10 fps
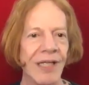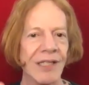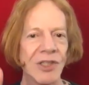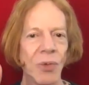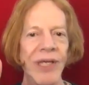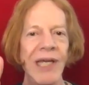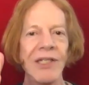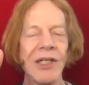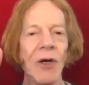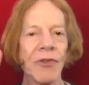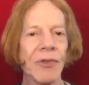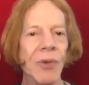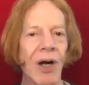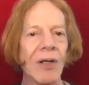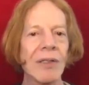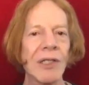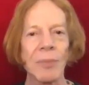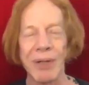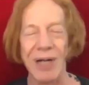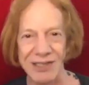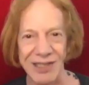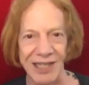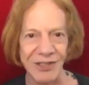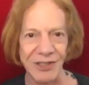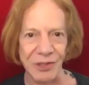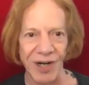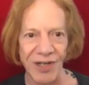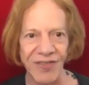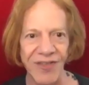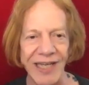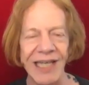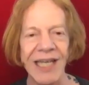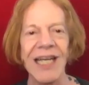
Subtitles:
So we had to go through our little process and do our thing.